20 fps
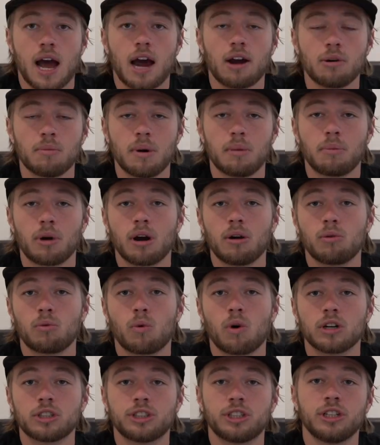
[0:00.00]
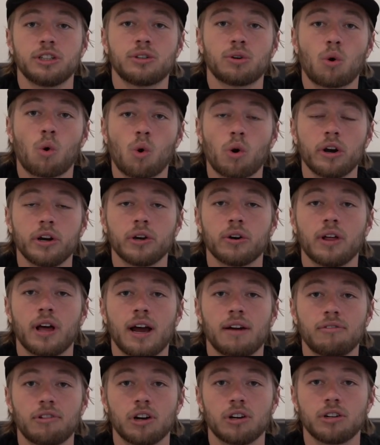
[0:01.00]
I remember I would watch tutorial
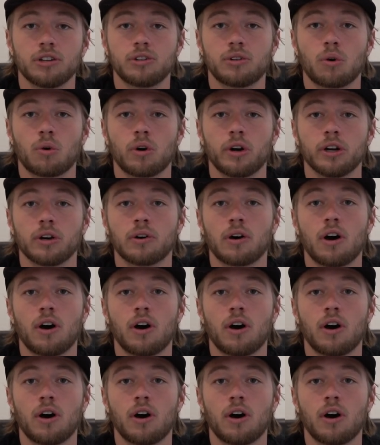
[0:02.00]
after tutorial